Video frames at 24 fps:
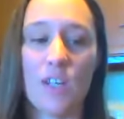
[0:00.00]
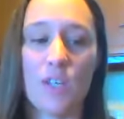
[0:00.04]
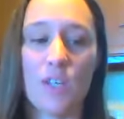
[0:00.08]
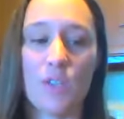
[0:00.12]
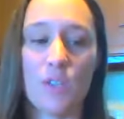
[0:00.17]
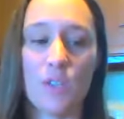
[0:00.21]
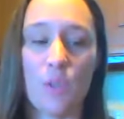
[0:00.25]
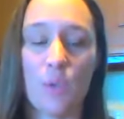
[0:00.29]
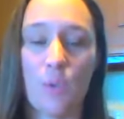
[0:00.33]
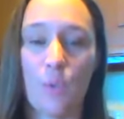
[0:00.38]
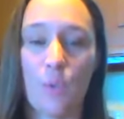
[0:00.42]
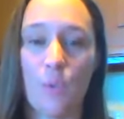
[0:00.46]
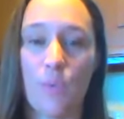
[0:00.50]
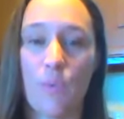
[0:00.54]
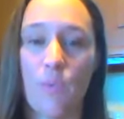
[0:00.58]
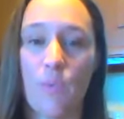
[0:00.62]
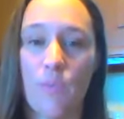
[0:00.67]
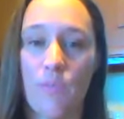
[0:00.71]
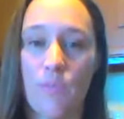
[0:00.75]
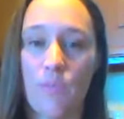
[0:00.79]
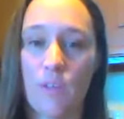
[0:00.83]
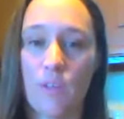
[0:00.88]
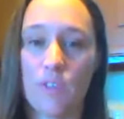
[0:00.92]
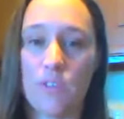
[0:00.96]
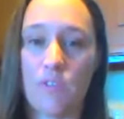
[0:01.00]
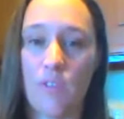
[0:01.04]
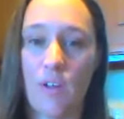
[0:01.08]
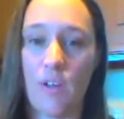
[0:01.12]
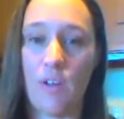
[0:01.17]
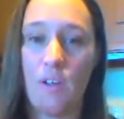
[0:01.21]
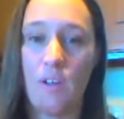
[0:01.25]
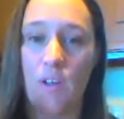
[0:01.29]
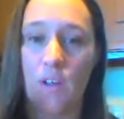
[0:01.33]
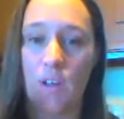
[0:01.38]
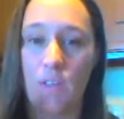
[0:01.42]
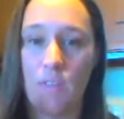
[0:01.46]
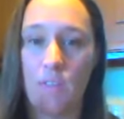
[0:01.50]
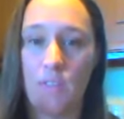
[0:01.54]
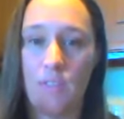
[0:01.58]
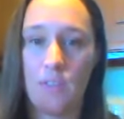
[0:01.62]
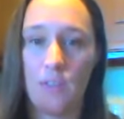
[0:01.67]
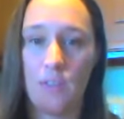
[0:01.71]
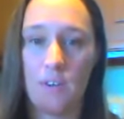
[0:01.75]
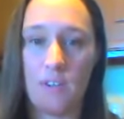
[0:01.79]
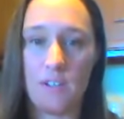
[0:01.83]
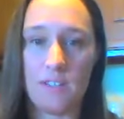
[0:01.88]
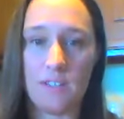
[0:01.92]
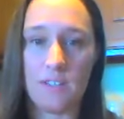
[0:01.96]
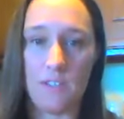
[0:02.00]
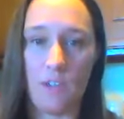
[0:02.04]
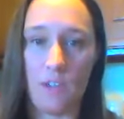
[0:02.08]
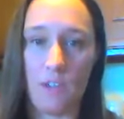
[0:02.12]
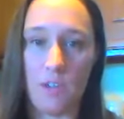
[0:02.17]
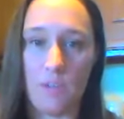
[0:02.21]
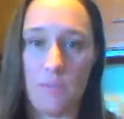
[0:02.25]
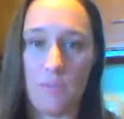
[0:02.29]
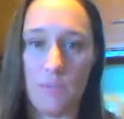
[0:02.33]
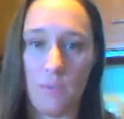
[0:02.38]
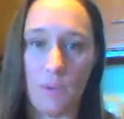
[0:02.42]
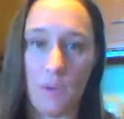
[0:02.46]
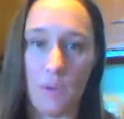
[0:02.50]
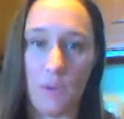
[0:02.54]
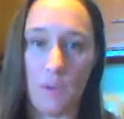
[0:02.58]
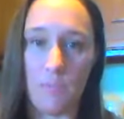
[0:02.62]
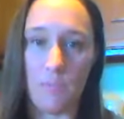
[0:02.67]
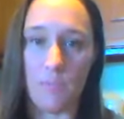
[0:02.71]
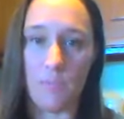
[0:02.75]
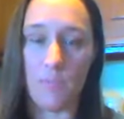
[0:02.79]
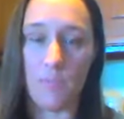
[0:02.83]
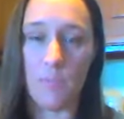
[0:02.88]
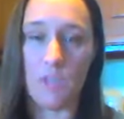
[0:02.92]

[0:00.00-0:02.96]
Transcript: So first of all, they're in a solid form,